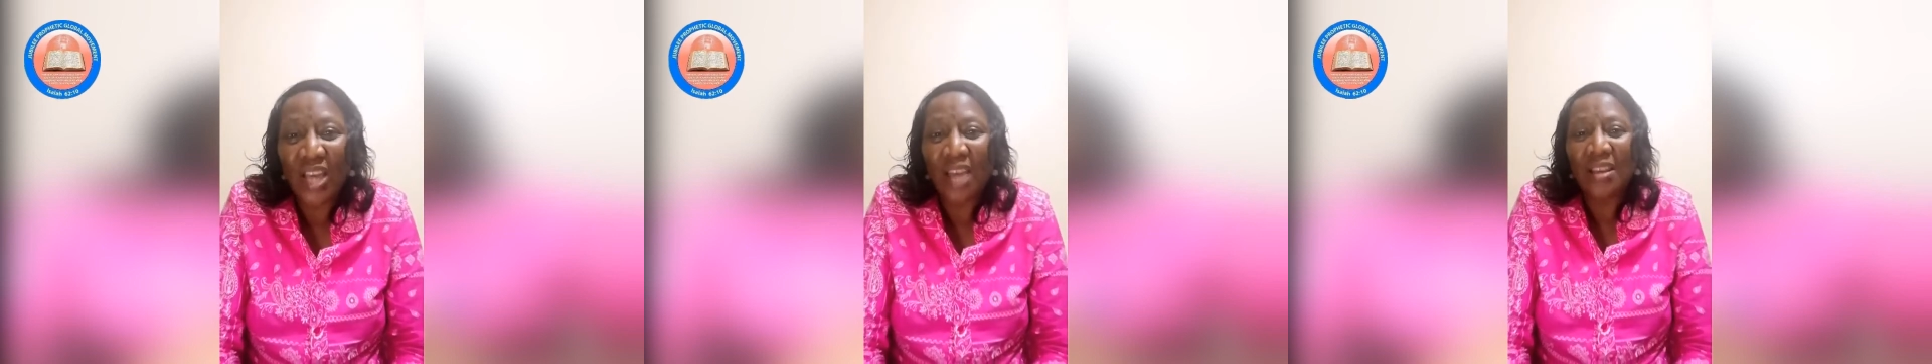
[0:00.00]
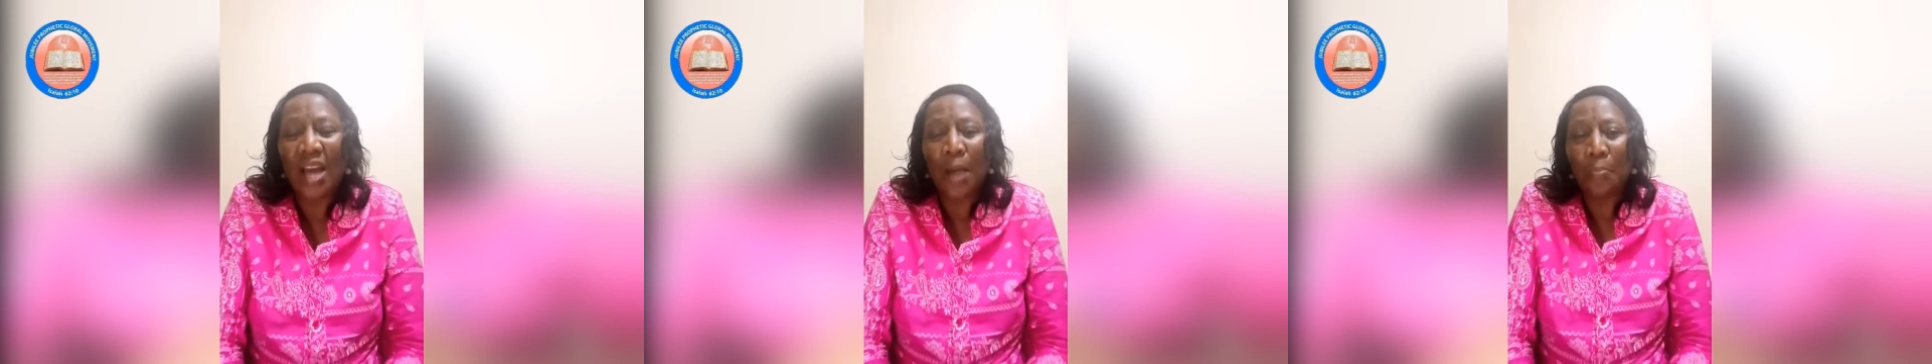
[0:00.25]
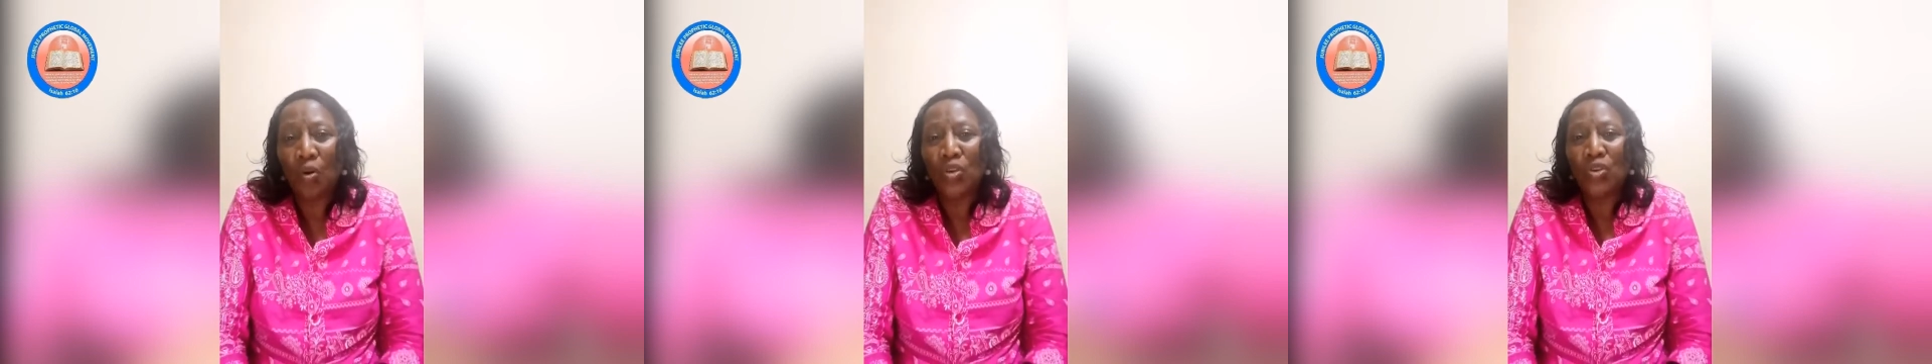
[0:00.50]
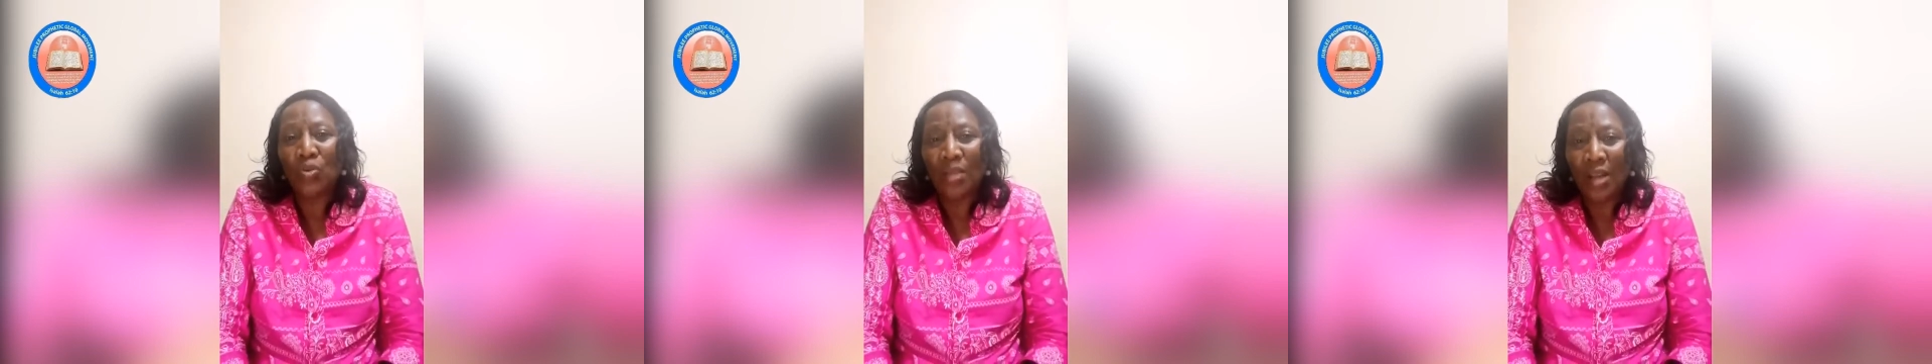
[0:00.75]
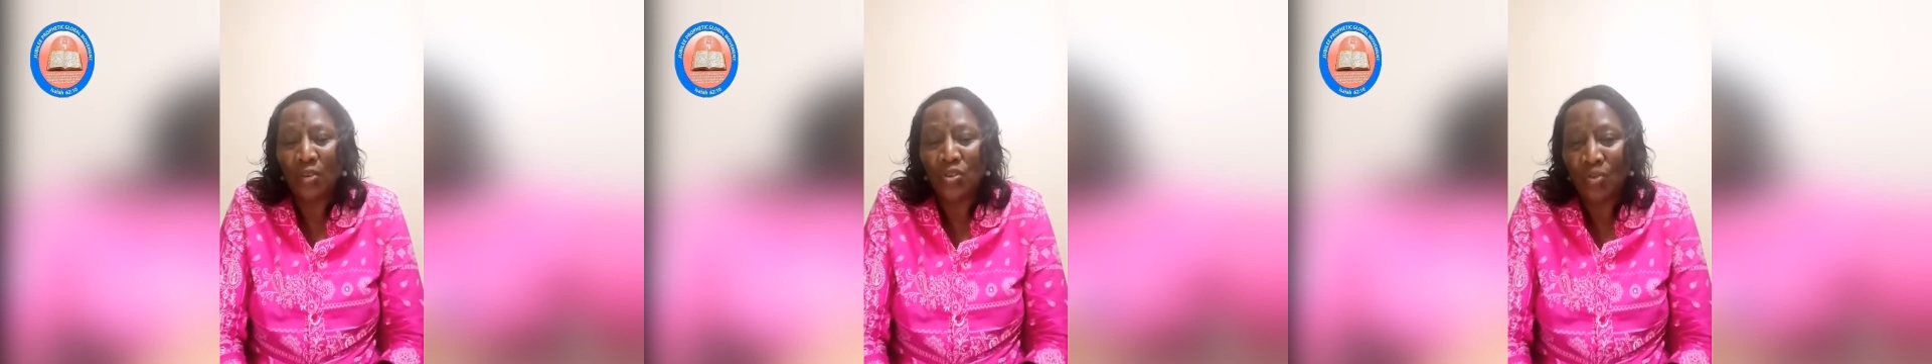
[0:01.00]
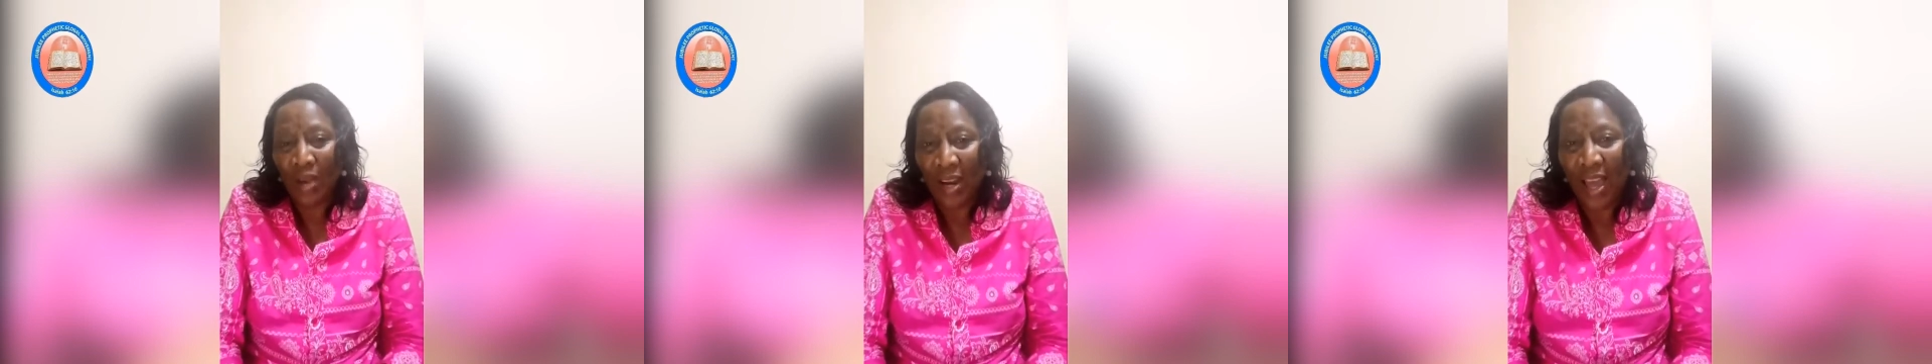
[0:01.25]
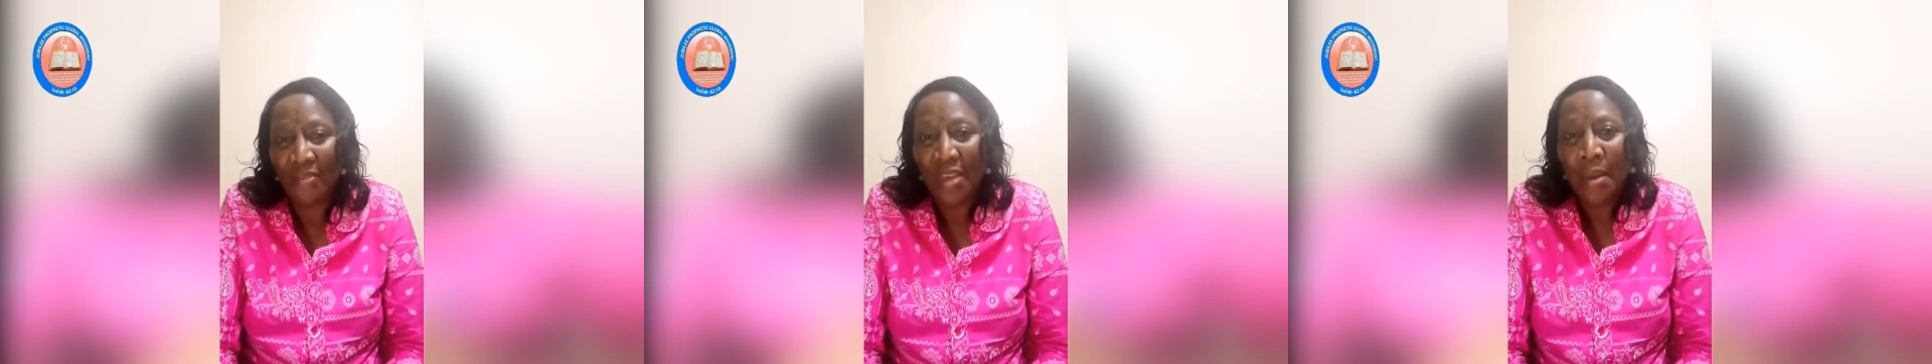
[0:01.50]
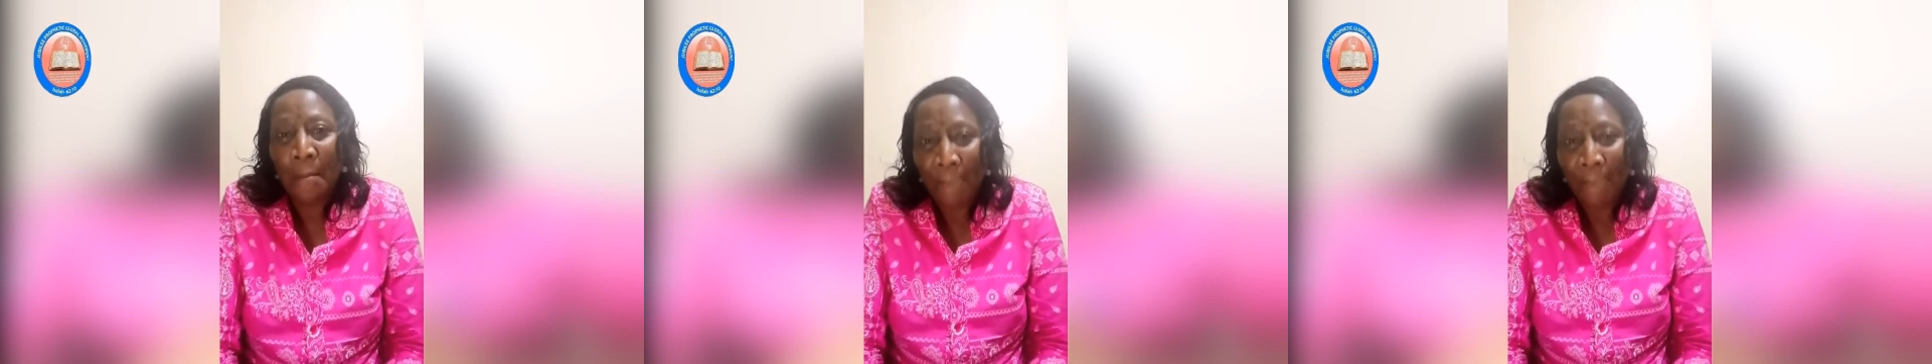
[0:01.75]
shine upon your
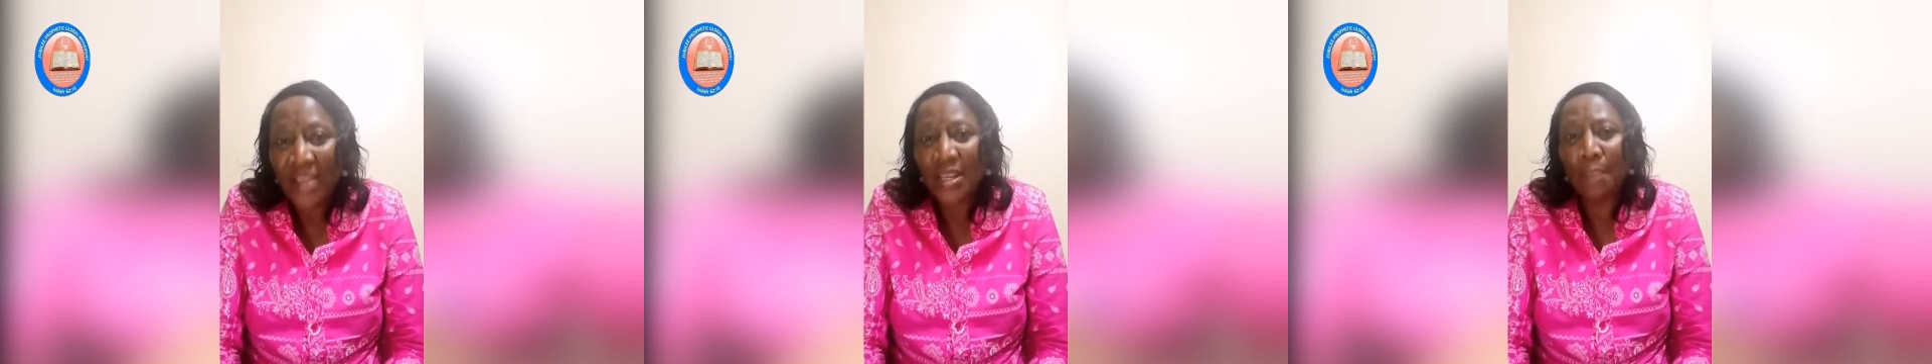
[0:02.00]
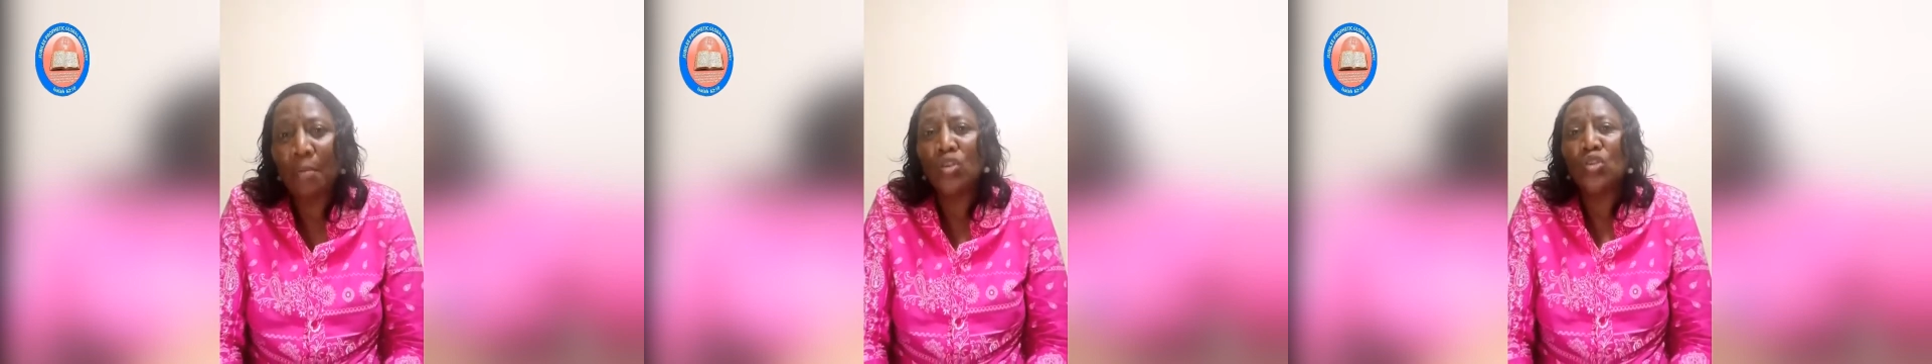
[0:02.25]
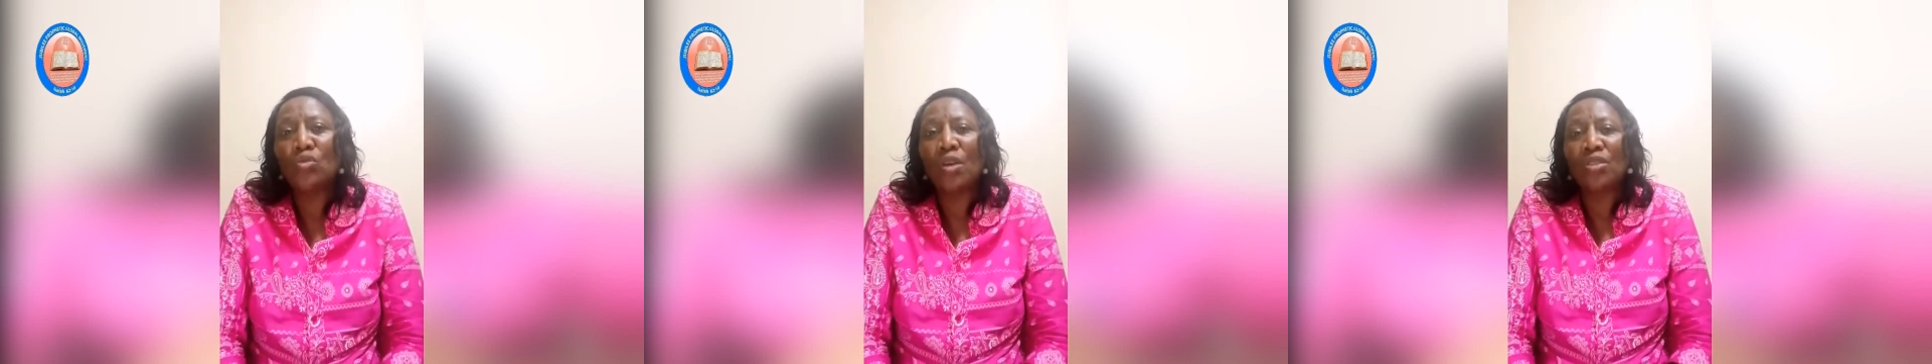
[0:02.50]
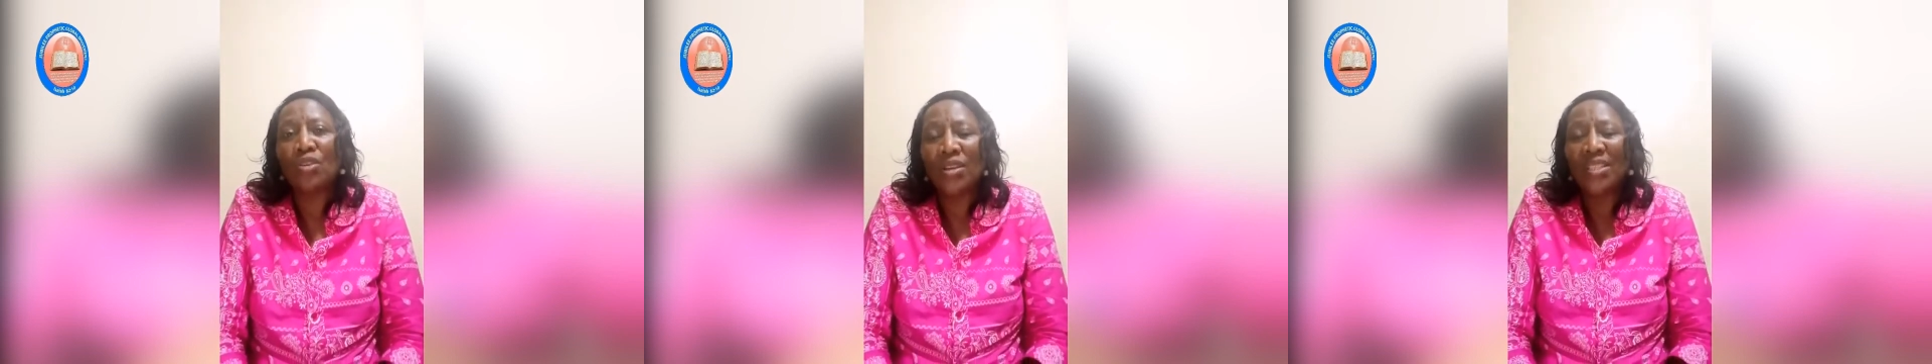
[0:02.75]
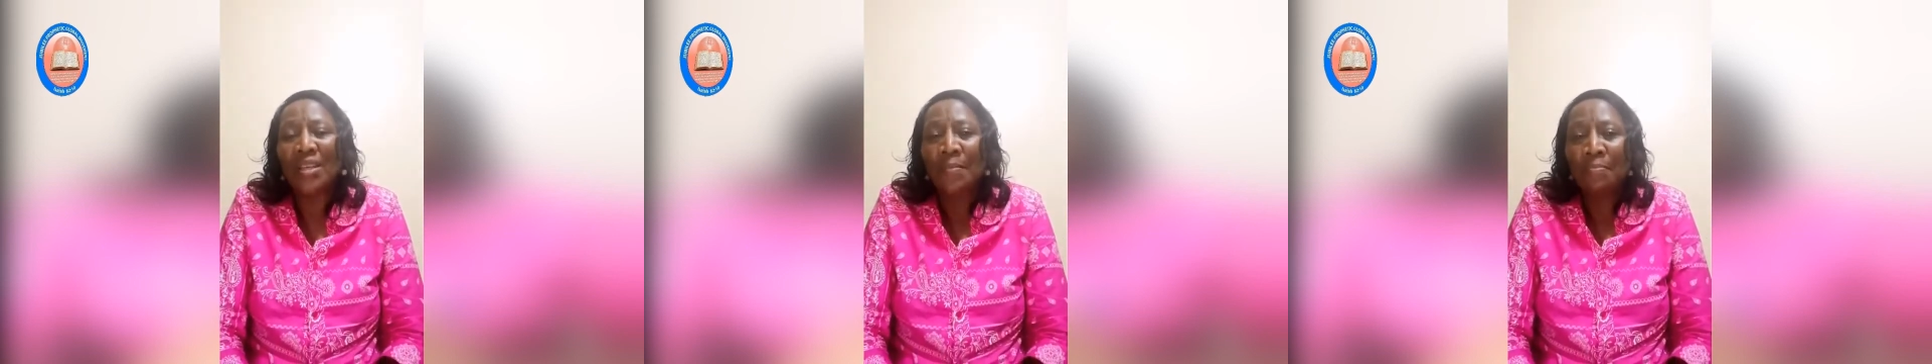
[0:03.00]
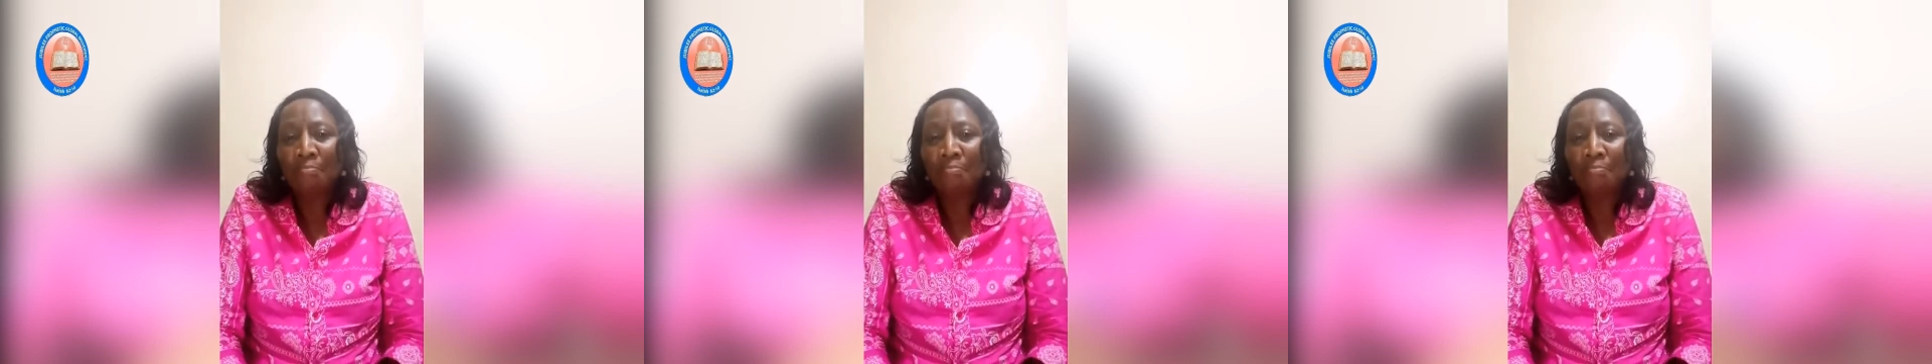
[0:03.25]
life. Mind about your thoughts.